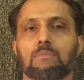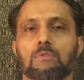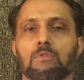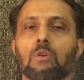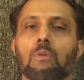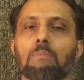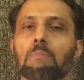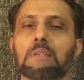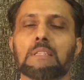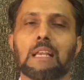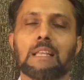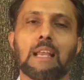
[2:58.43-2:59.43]
So
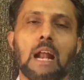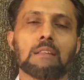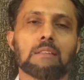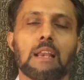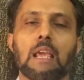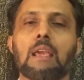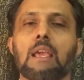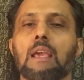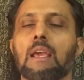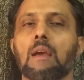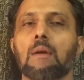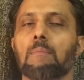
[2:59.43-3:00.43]
basically there are 3